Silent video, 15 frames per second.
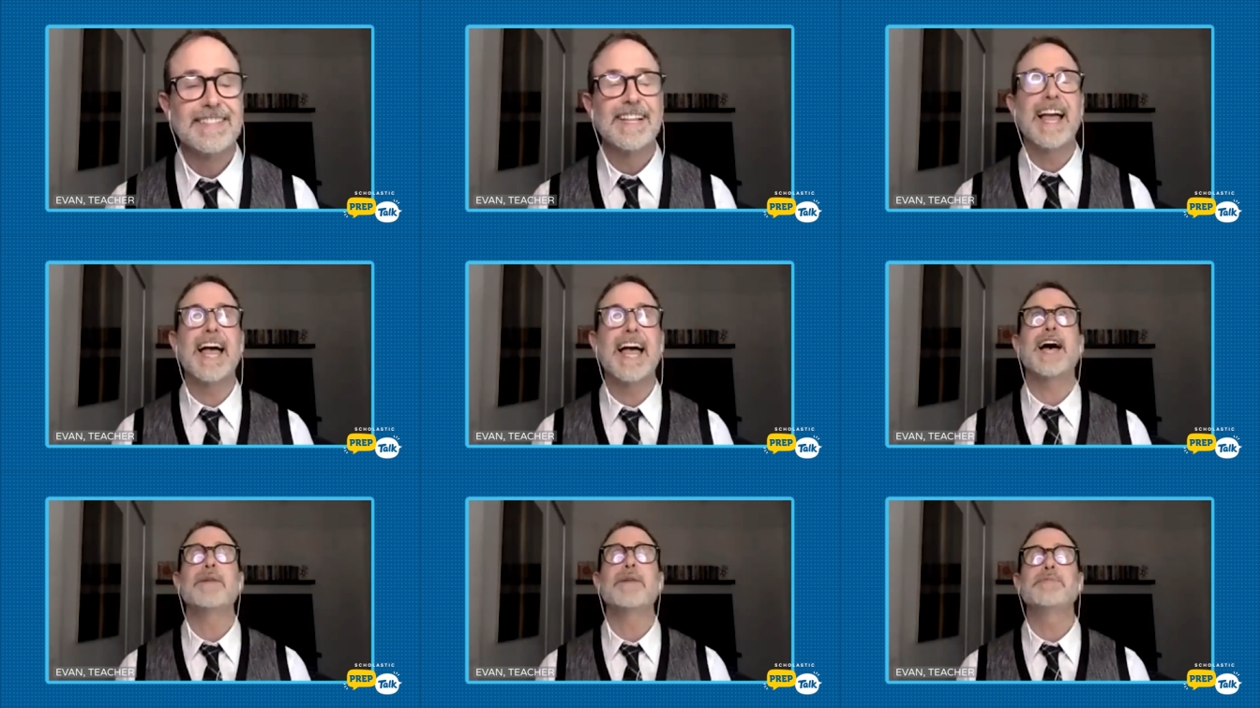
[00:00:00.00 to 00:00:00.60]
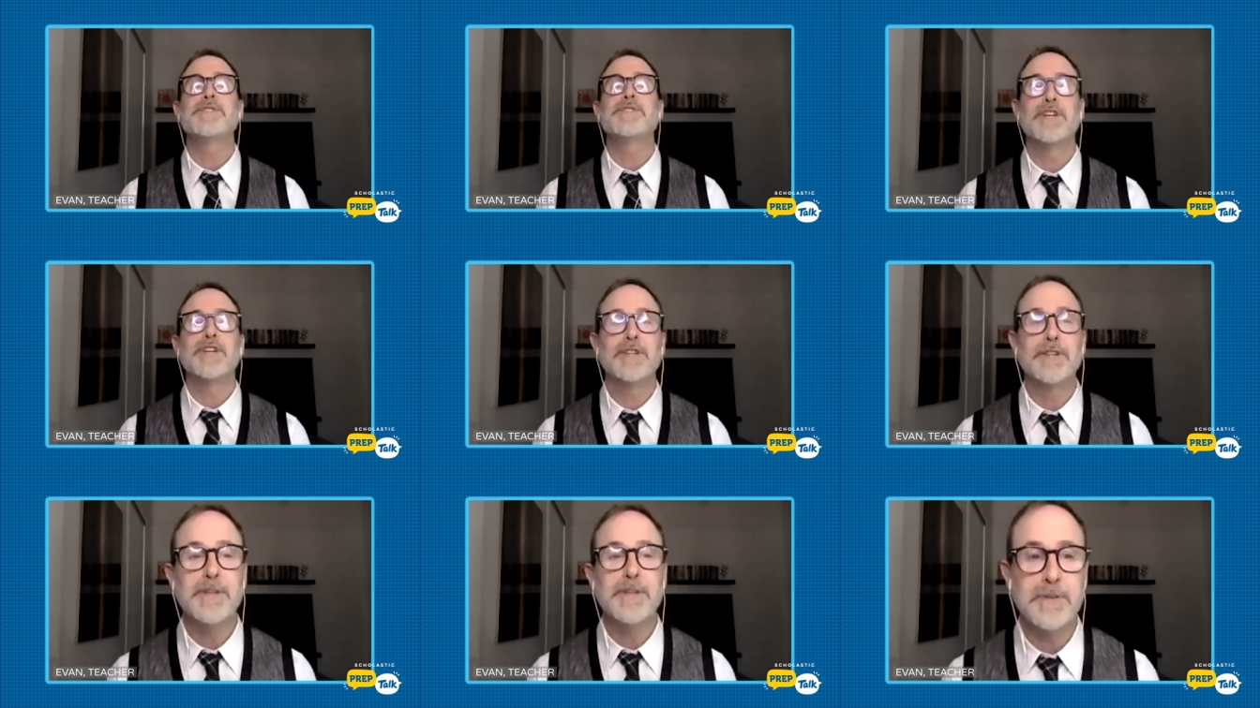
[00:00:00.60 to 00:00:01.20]

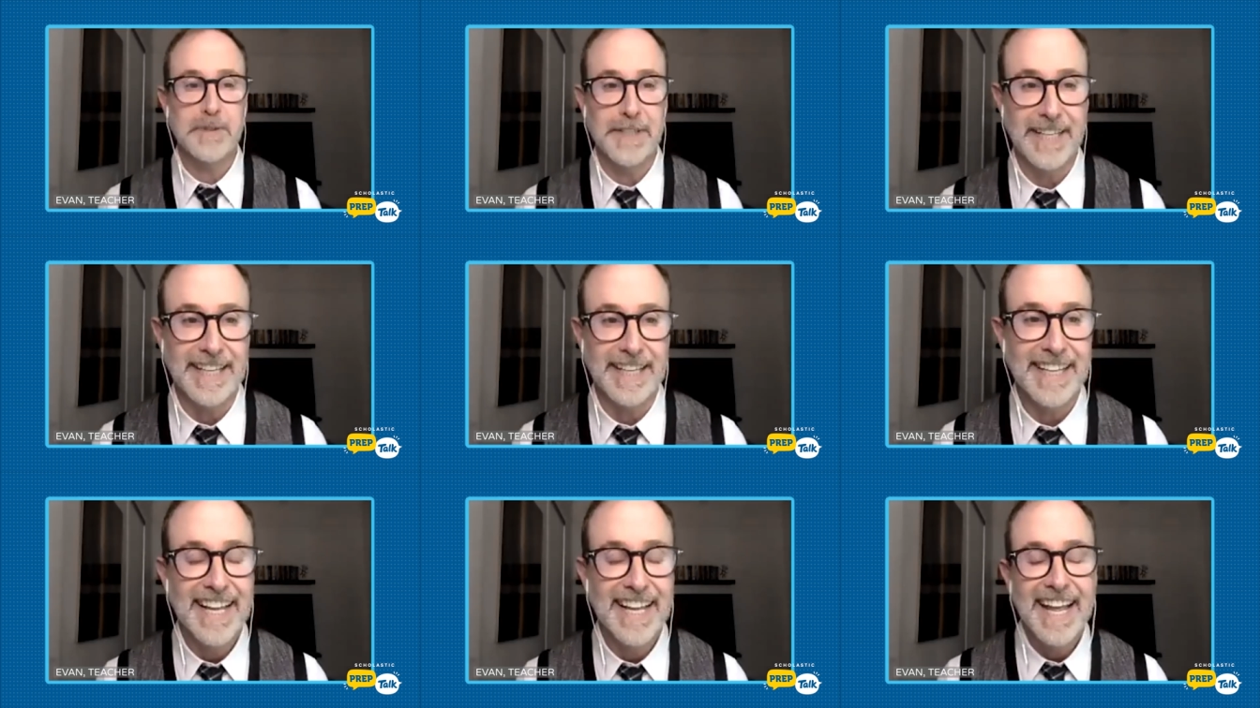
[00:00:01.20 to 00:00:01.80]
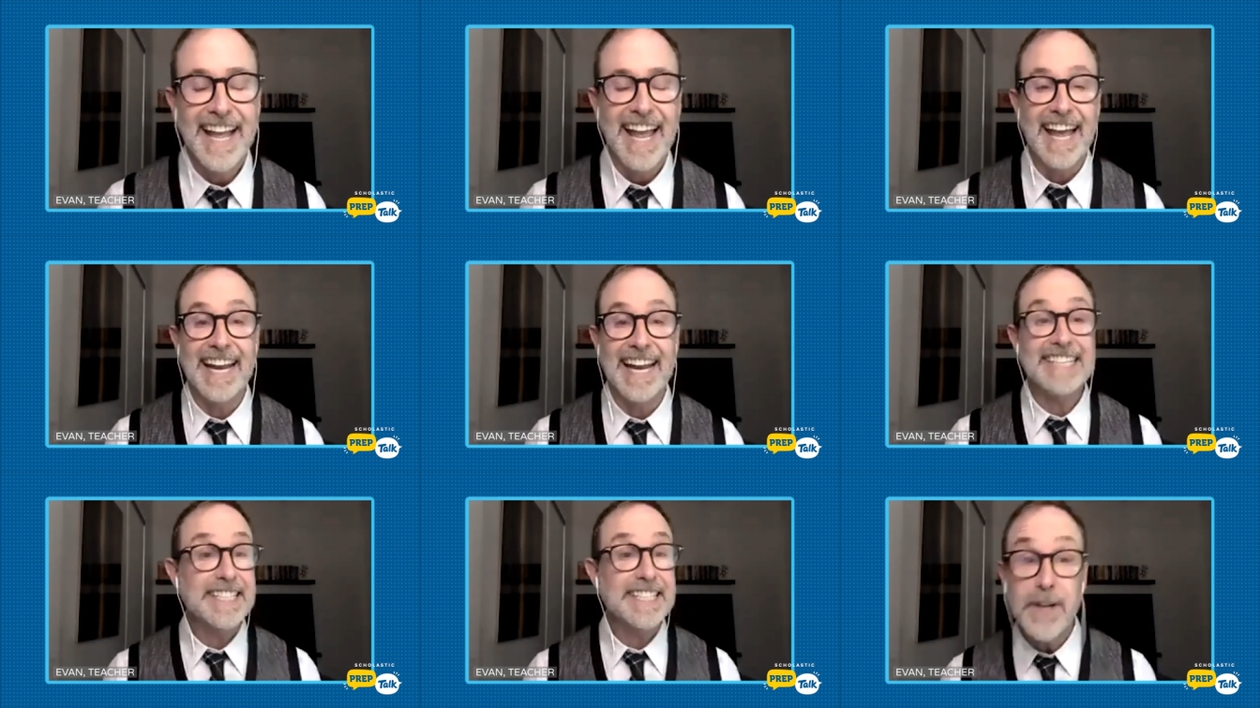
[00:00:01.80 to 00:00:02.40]
Absolutely. And
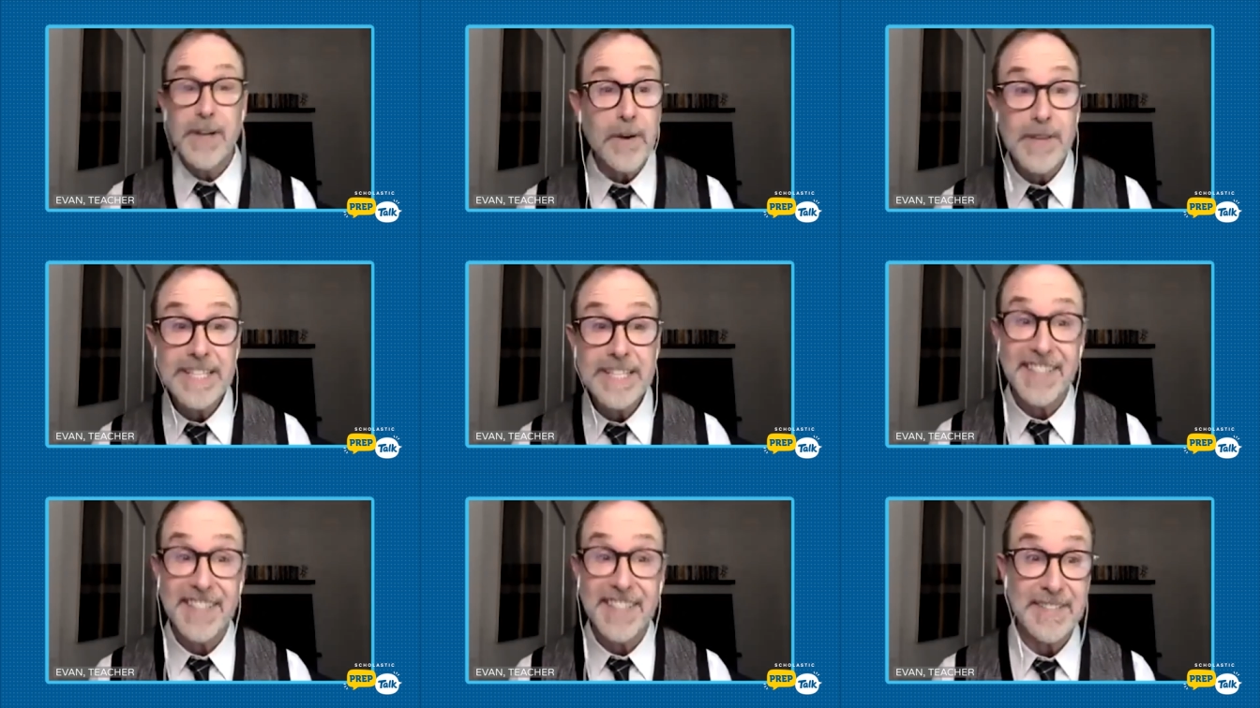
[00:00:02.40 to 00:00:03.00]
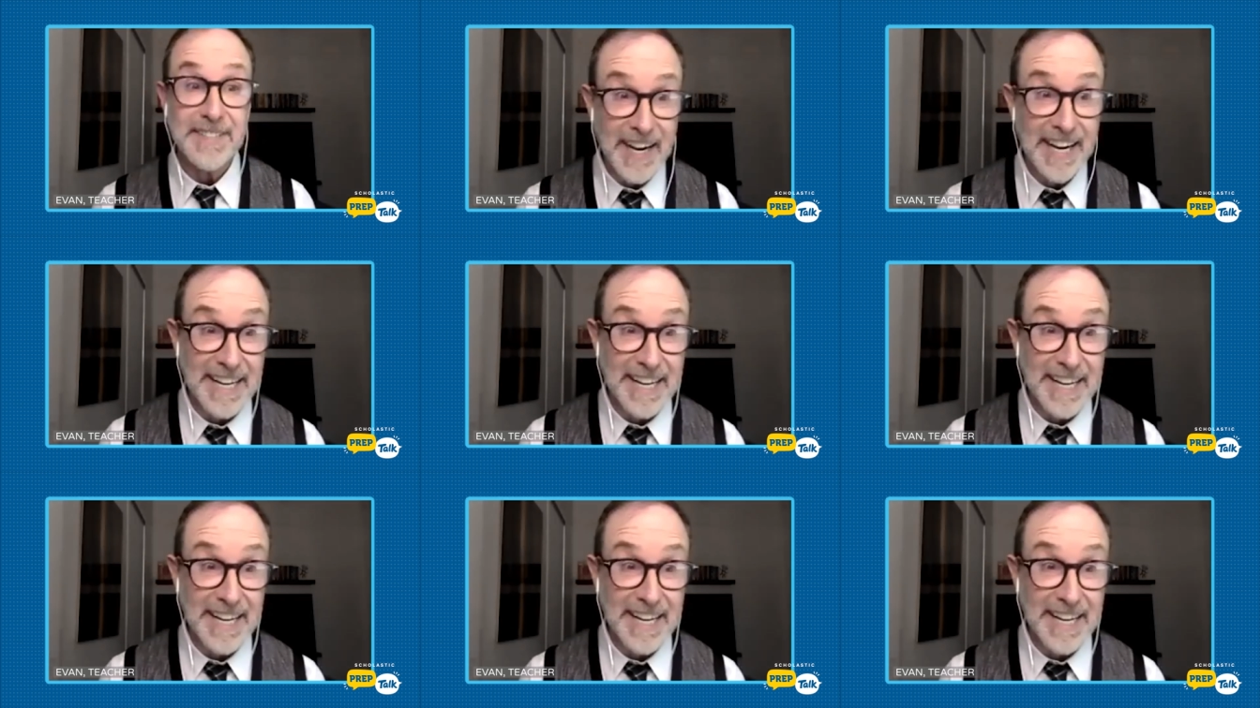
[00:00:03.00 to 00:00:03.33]
I didn't know this till I tried it,